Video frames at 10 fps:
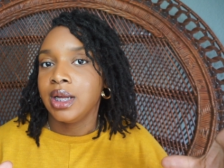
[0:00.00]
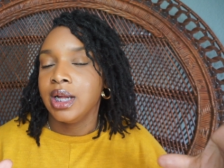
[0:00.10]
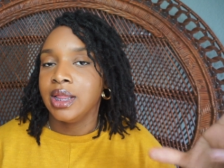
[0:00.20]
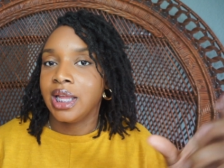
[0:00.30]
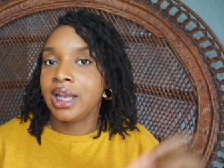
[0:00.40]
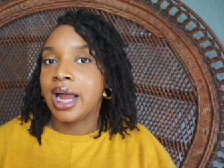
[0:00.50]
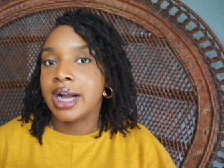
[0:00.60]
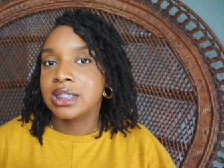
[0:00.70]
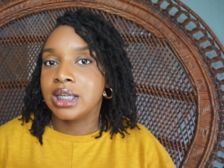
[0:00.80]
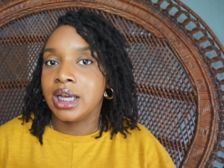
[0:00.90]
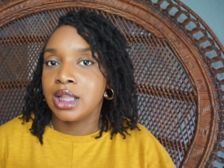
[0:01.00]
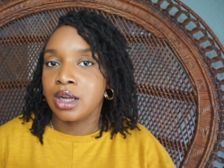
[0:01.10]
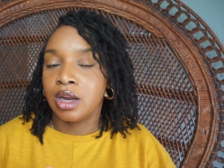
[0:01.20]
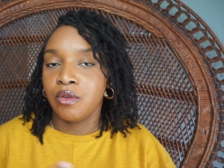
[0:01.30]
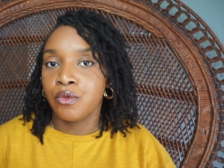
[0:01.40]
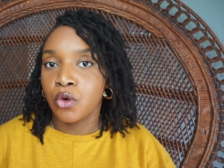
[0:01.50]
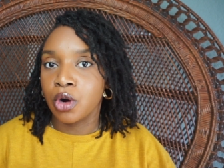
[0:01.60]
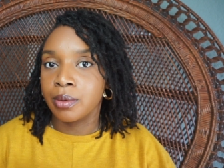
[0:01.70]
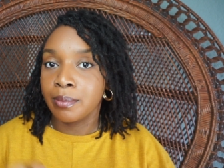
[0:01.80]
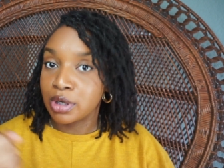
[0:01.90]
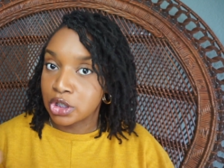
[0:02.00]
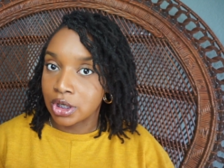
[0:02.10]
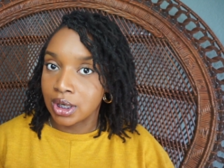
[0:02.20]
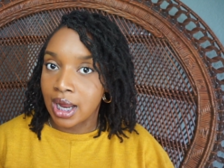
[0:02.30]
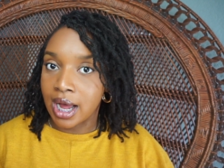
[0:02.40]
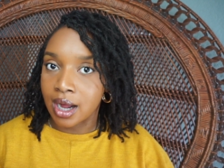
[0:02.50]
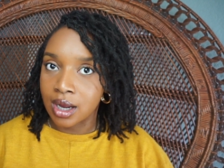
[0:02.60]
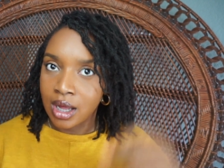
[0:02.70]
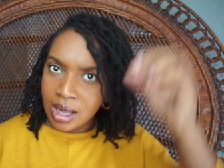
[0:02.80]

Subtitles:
and they locked together and formed a mature lock.